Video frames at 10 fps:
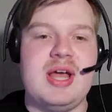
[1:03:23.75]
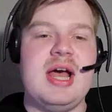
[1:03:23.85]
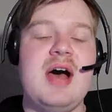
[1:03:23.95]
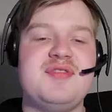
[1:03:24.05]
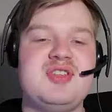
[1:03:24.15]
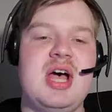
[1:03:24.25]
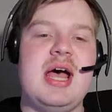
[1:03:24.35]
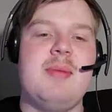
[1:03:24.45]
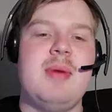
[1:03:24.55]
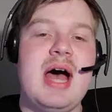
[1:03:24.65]

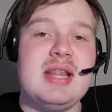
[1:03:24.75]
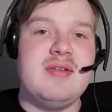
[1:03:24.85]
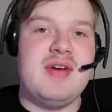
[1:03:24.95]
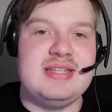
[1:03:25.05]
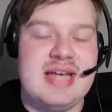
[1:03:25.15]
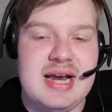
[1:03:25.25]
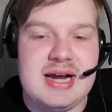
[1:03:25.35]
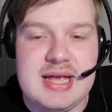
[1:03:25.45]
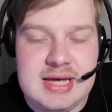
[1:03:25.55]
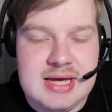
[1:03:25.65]
Half-time at the Vitality.